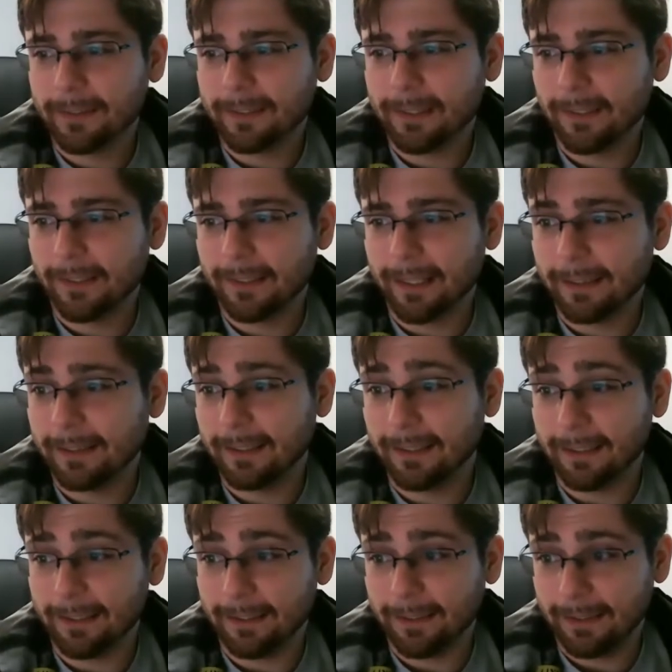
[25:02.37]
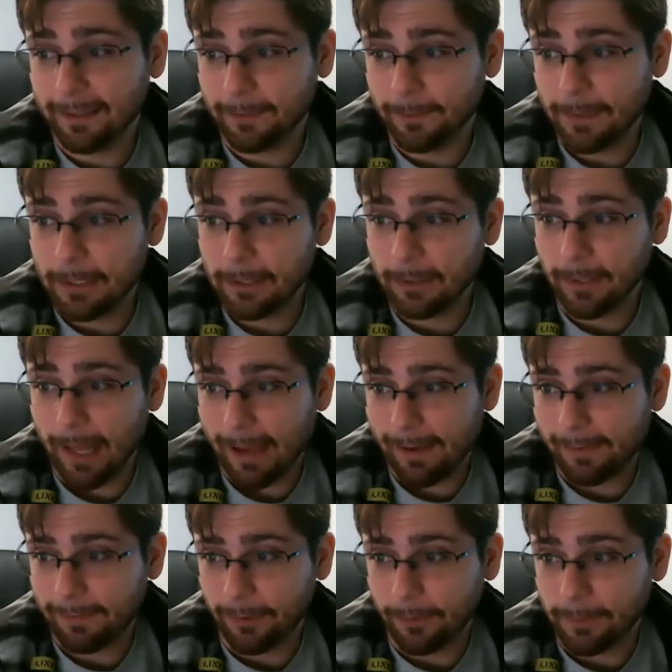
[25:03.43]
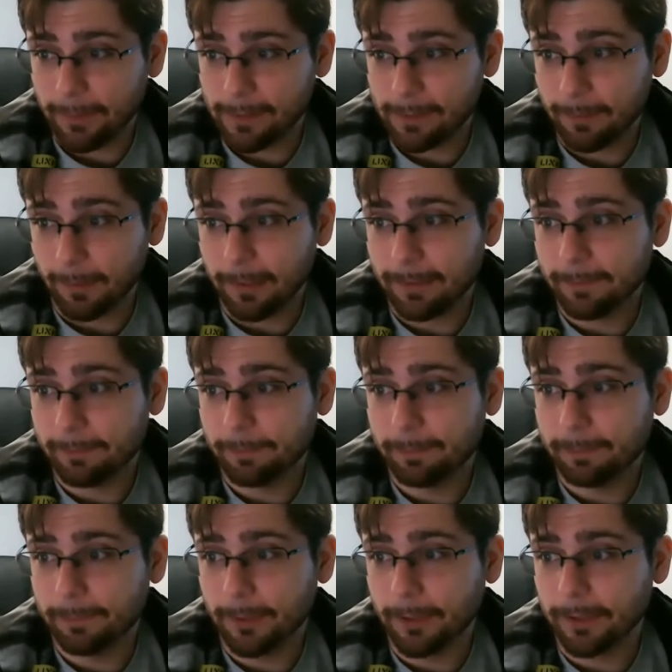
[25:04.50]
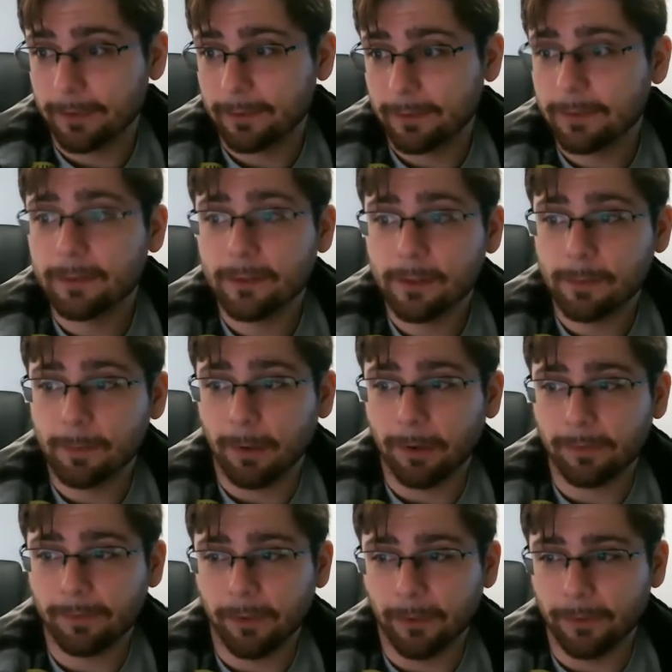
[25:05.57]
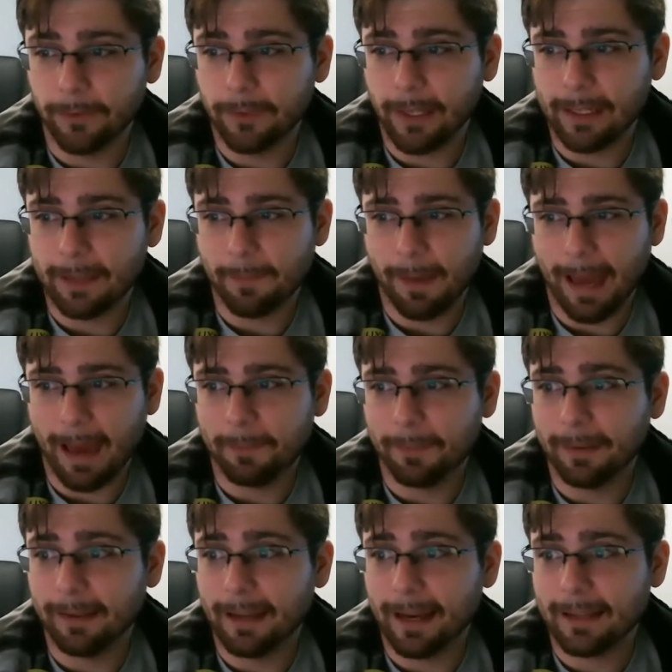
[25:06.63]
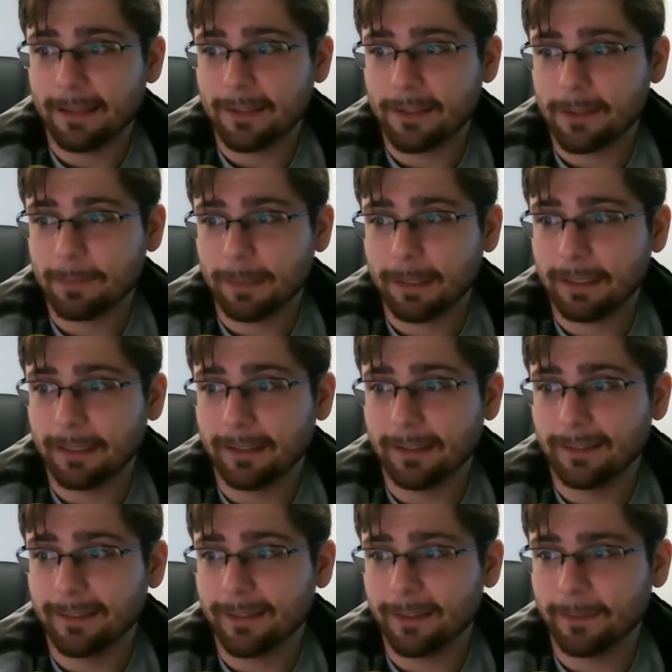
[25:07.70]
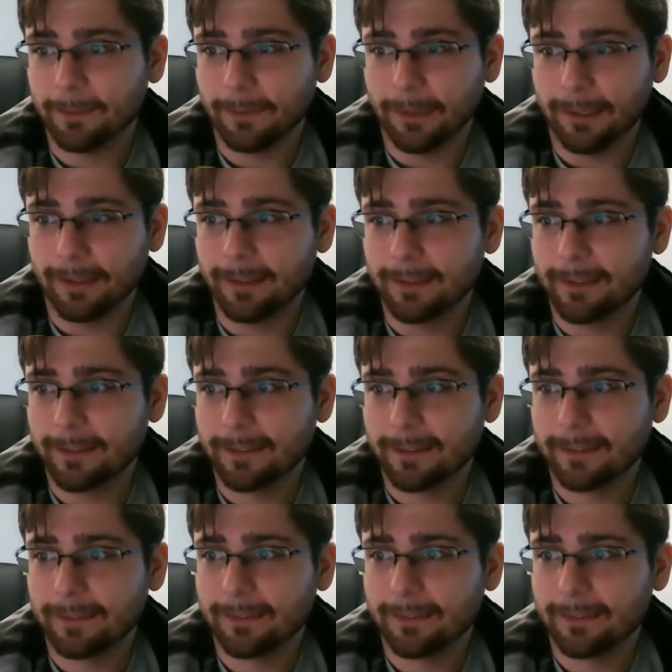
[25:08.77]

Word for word: certain that the the original iPhone is what put smartphones on the map, and not just because it was.